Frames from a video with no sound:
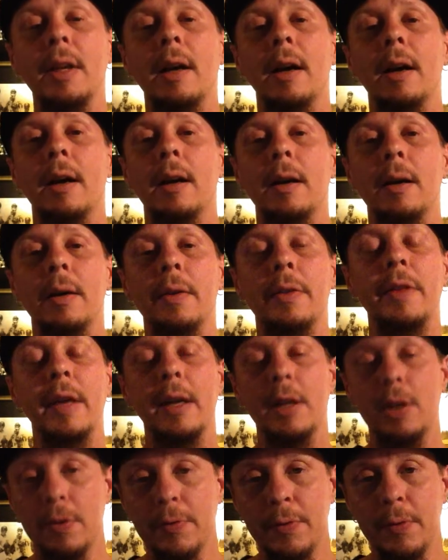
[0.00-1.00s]
Uh,
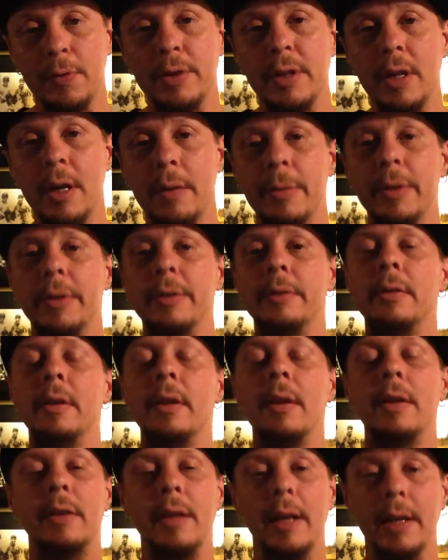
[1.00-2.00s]
thank you for subbing.
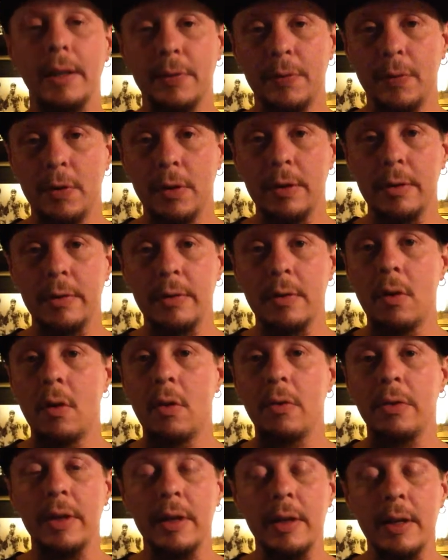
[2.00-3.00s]
Thanks for all
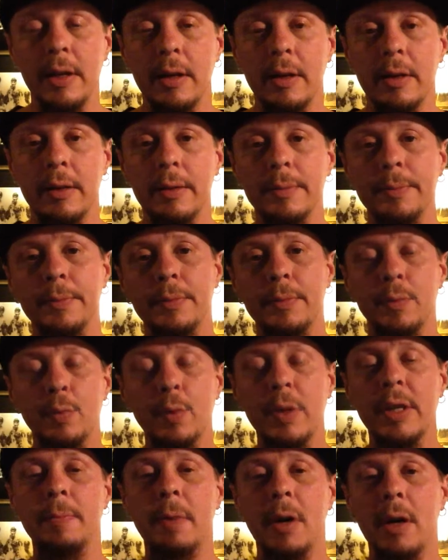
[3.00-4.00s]
the uh,
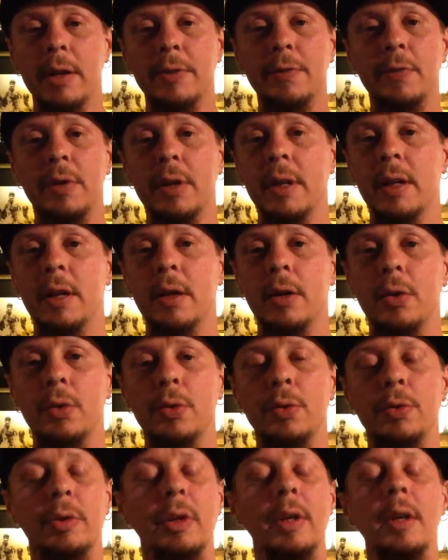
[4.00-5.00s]
response
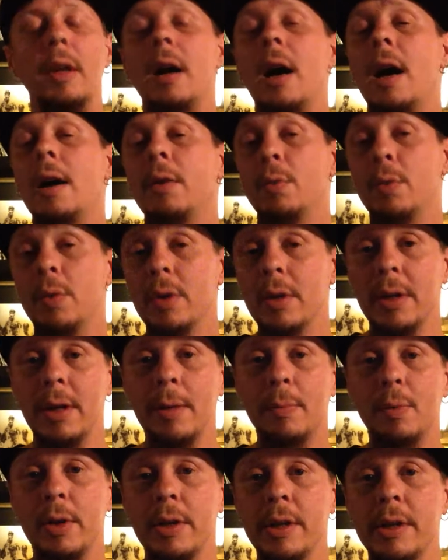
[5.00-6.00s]
videos. I really
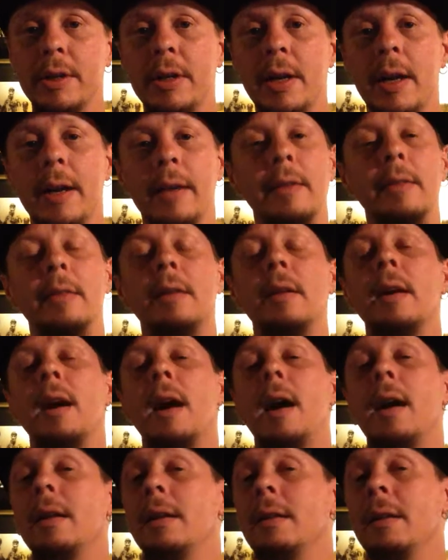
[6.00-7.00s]
appreciate it.
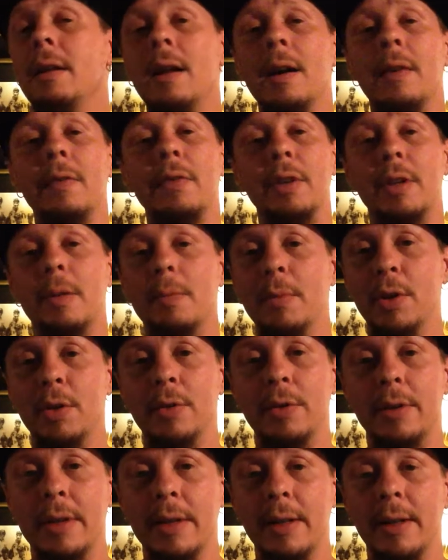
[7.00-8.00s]
I love the
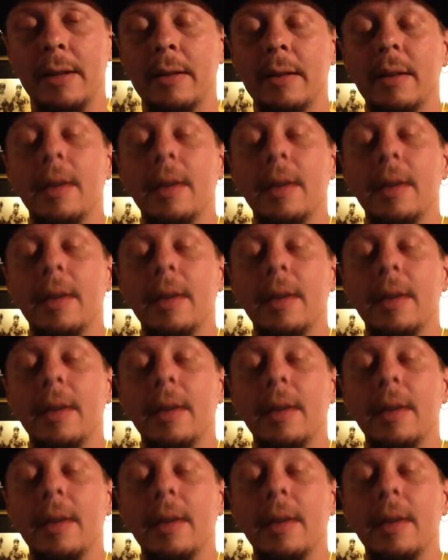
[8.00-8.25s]
community.